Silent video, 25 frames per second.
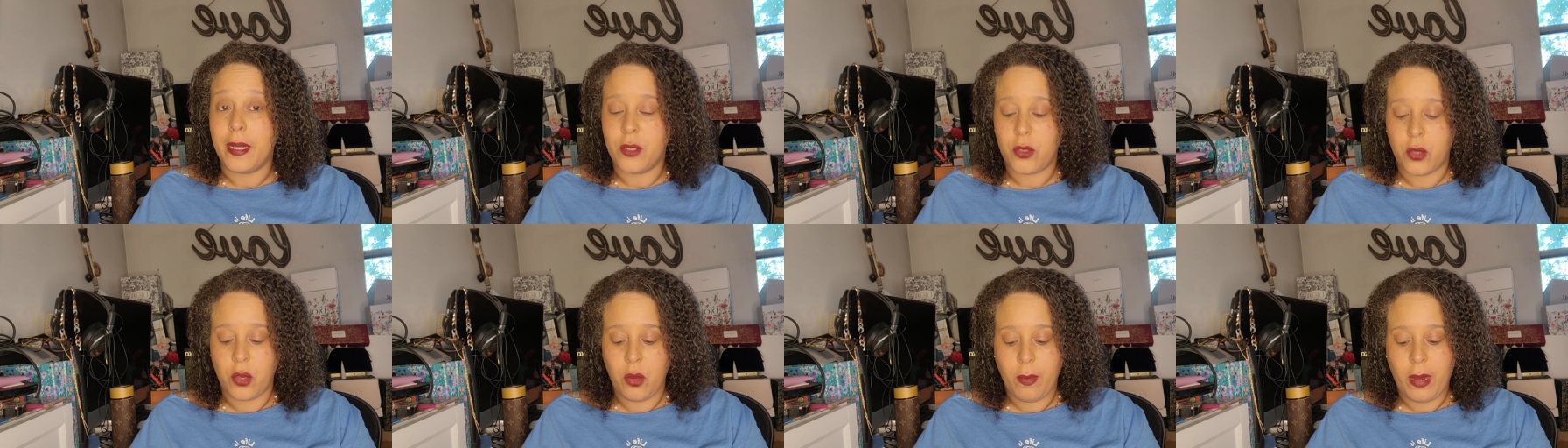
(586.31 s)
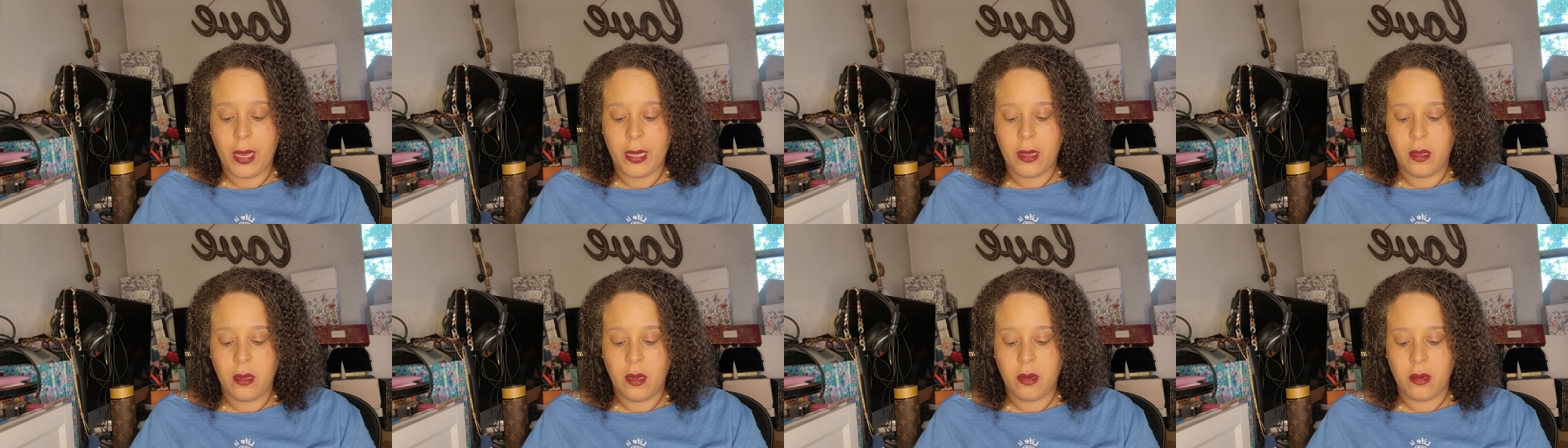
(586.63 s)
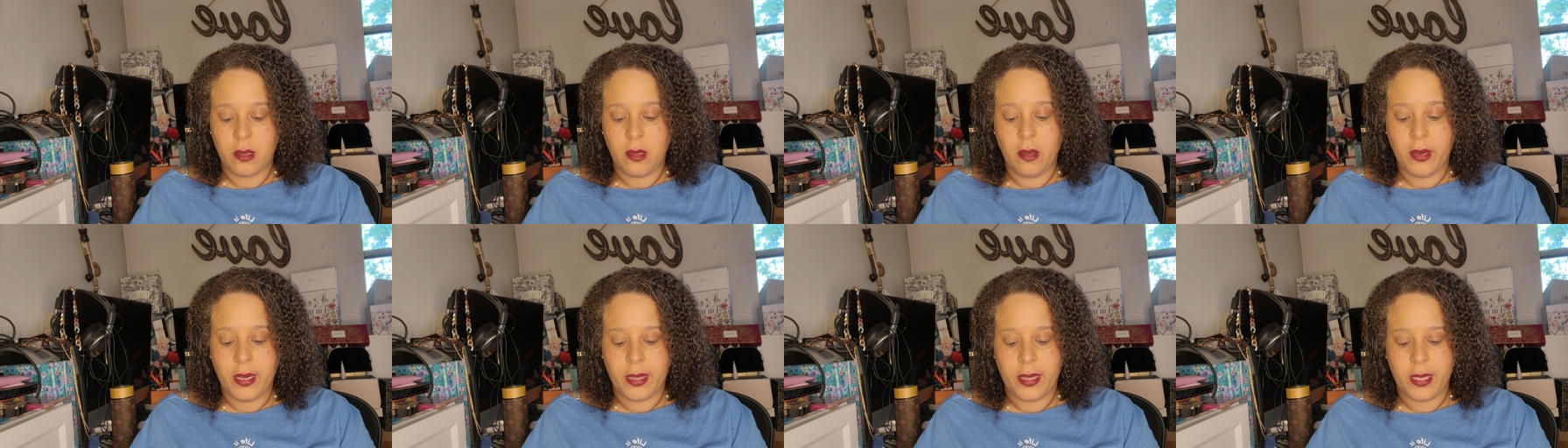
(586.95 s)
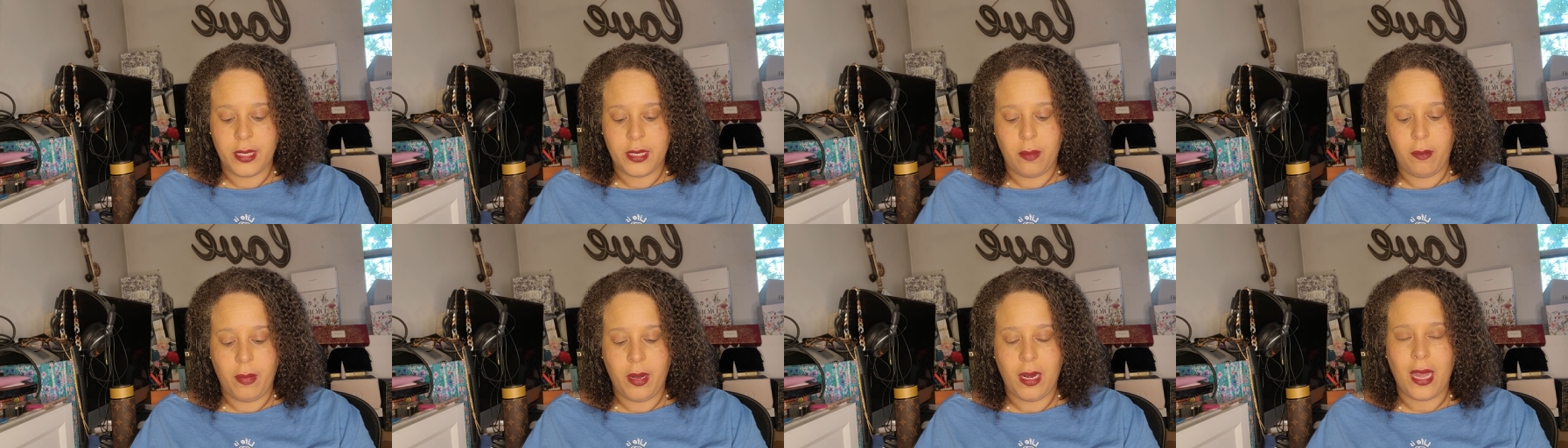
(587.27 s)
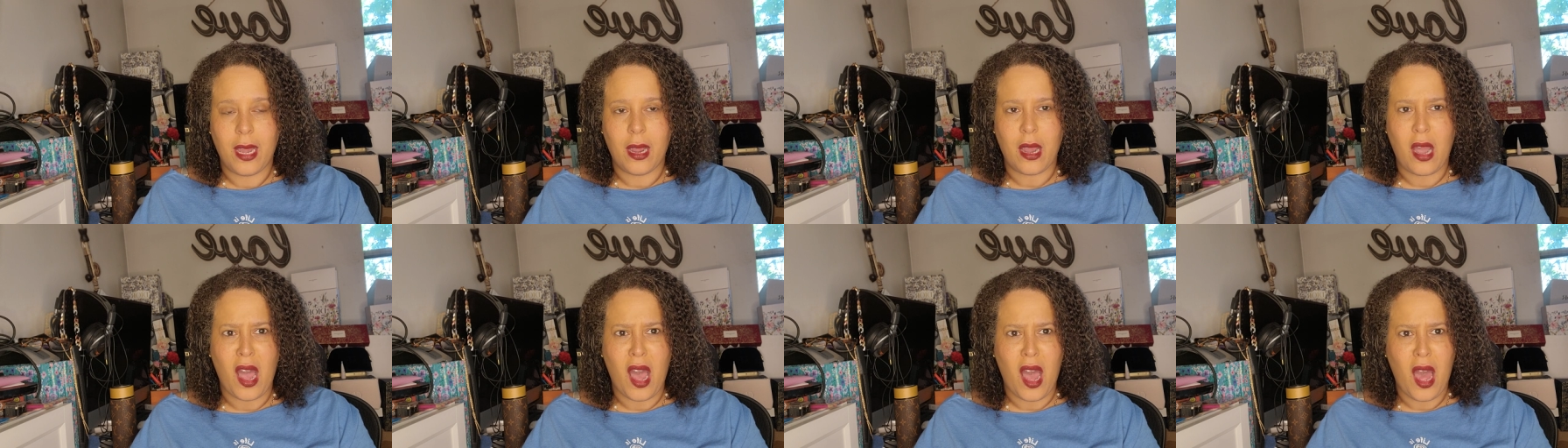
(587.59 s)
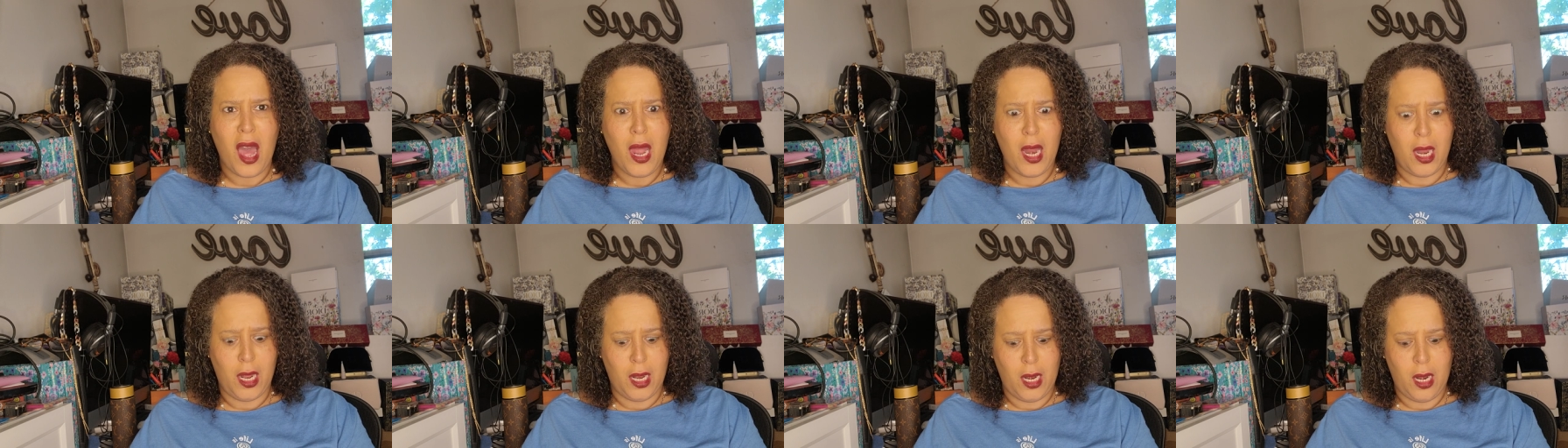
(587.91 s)
So you might look look at this and be like,
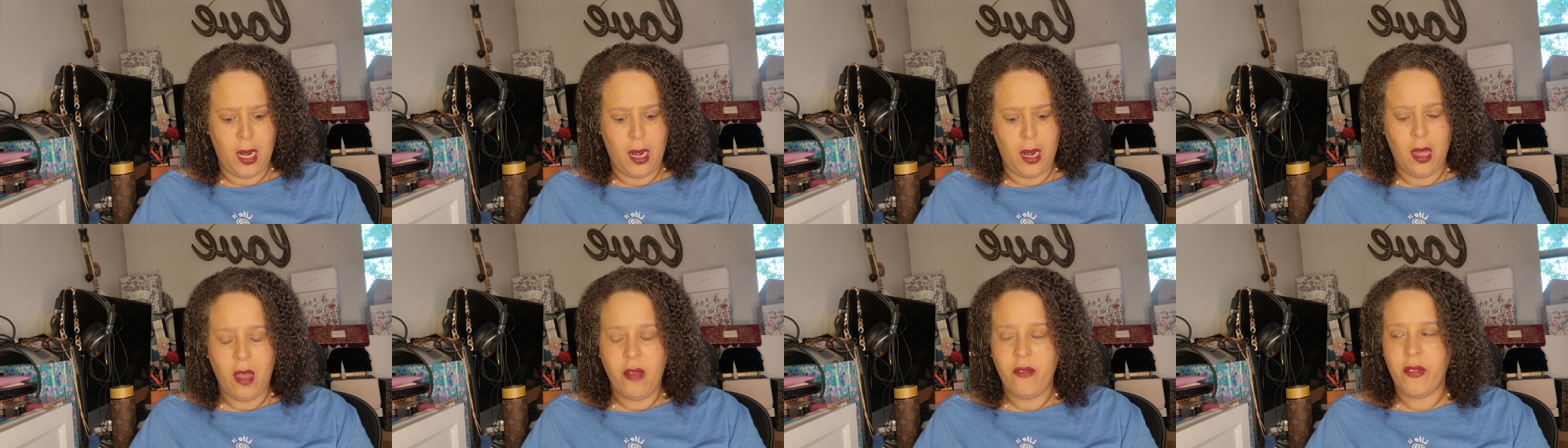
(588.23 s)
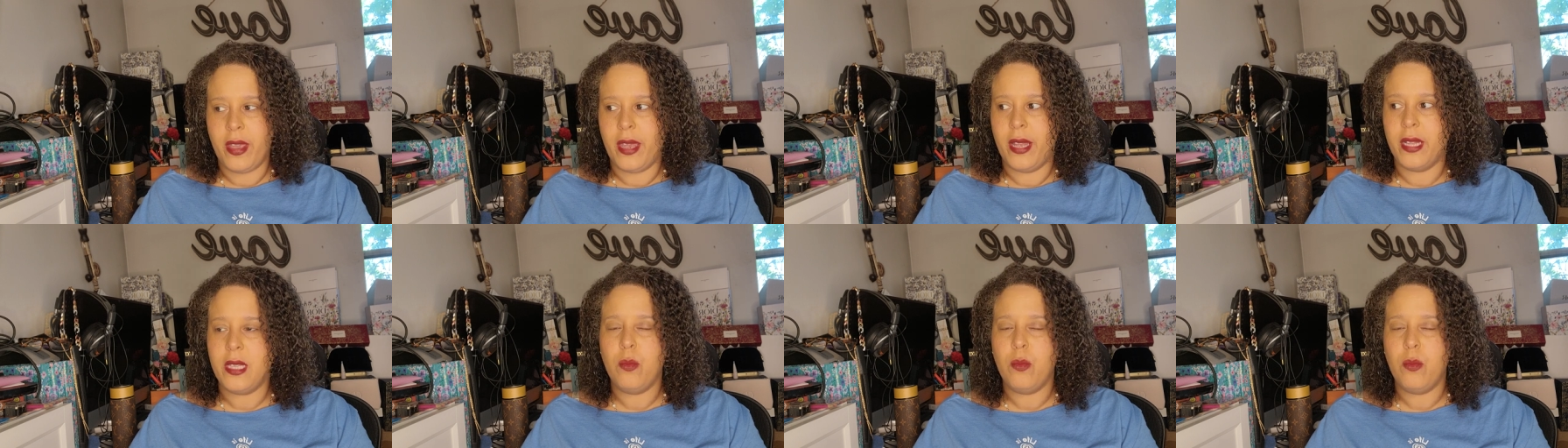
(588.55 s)
ah, I love it.